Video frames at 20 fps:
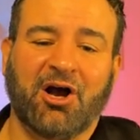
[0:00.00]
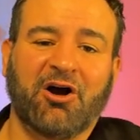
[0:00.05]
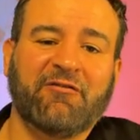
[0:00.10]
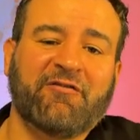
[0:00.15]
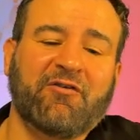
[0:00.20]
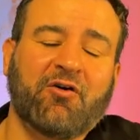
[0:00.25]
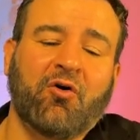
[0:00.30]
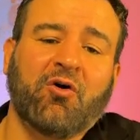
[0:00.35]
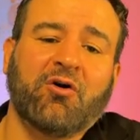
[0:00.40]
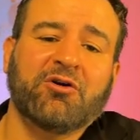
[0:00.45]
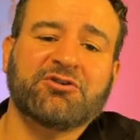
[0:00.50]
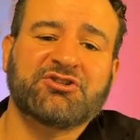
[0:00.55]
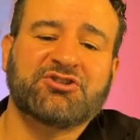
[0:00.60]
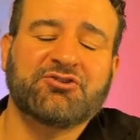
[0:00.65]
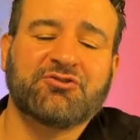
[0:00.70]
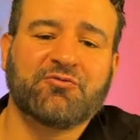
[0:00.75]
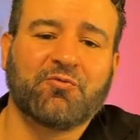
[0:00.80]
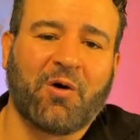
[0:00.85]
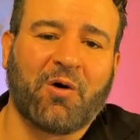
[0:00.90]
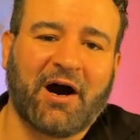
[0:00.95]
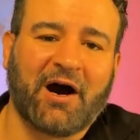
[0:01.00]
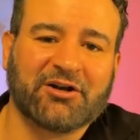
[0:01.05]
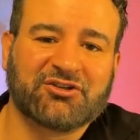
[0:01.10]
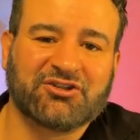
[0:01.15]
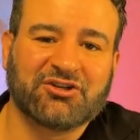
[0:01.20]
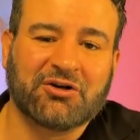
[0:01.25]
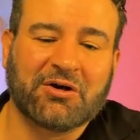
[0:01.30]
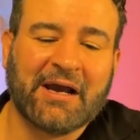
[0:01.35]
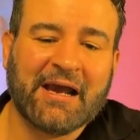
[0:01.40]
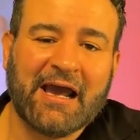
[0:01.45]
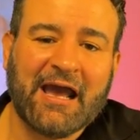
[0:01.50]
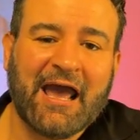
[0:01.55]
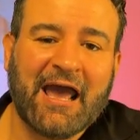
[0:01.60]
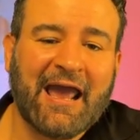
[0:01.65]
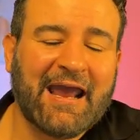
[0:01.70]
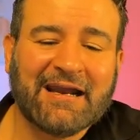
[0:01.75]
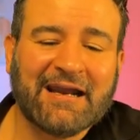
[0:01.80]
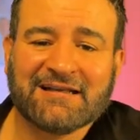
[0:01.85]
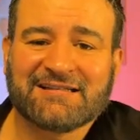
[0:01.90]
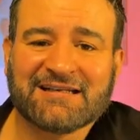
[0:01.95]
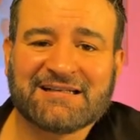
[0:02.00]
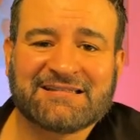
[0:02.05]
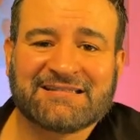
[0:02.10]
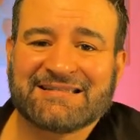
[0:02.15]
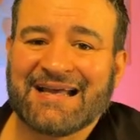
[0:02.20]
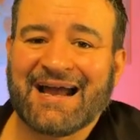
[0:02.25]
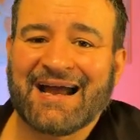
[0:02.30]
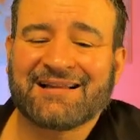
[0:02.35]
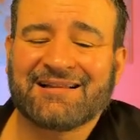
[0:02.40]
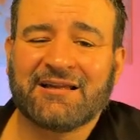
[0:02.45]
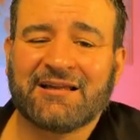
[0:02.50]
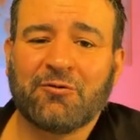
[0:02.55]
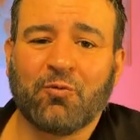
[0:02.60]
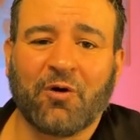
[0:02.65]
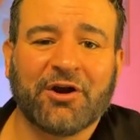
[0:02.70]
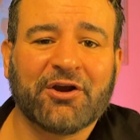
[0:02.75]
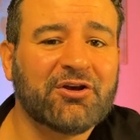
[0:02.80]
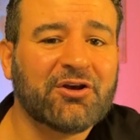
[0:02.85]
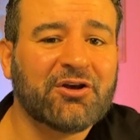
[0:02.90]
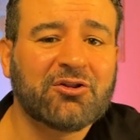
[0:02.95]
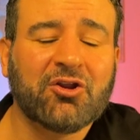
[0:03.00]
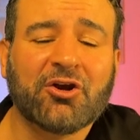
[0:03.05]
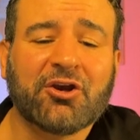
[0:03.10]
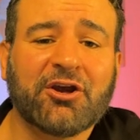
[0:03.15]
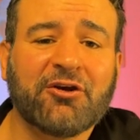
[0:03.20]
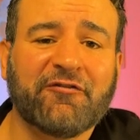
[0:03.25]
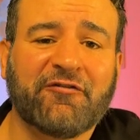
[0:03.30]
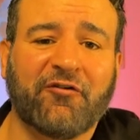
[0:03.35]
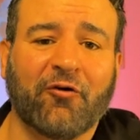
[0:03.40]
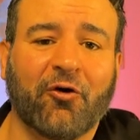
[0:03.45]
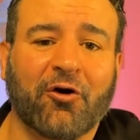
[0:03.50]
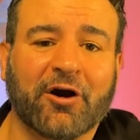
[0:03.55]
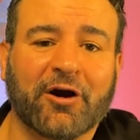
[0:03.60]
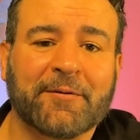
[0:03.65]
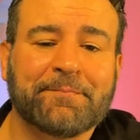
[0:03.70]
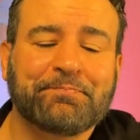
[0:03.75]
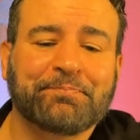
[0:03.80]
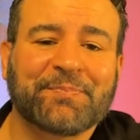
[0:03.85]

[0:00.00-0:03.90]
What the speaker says: Of course you'd want to. It is exactly what you're looking for.